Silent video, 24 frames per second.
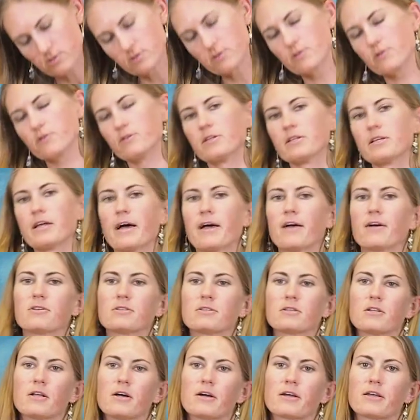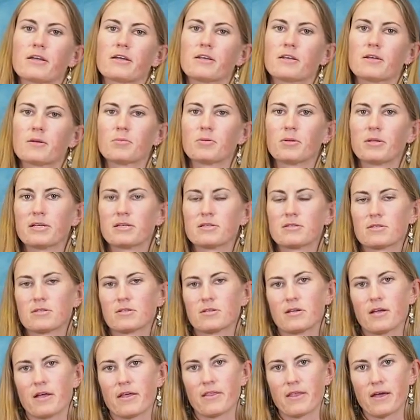turn the dial to lock it into place,
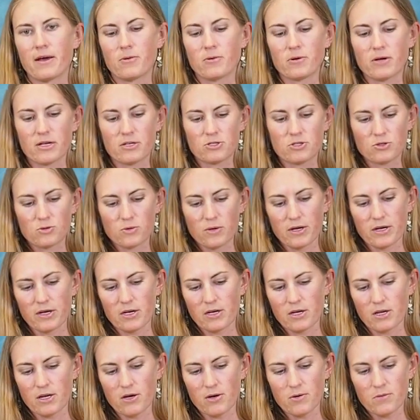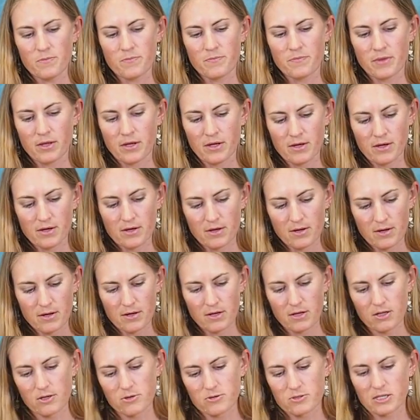and that will get you ready to go.
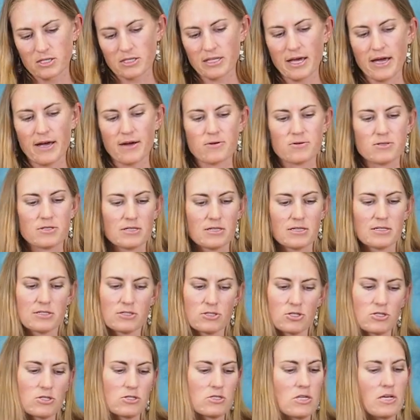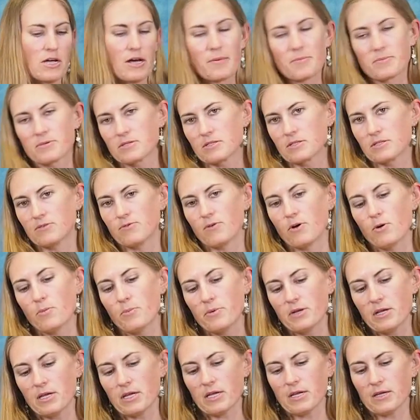Closing the housing is just the opposite of
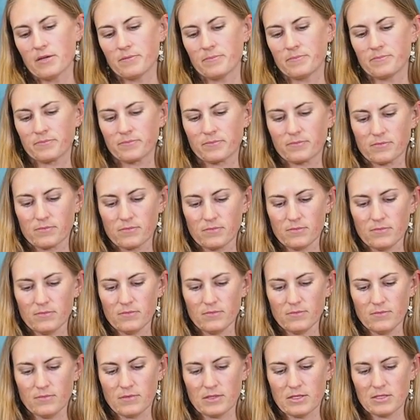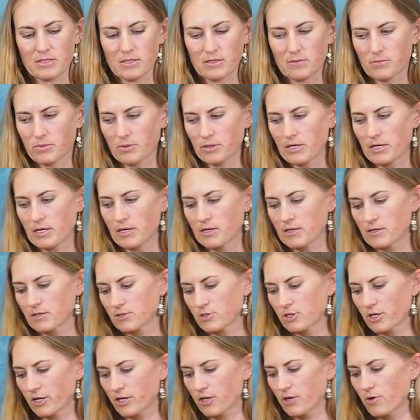opening it. Simply
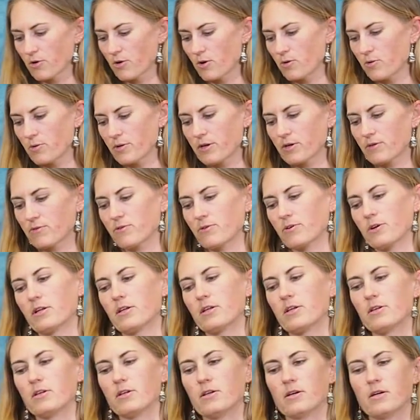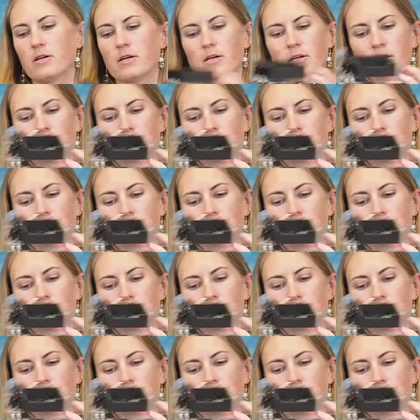check your O-ring for any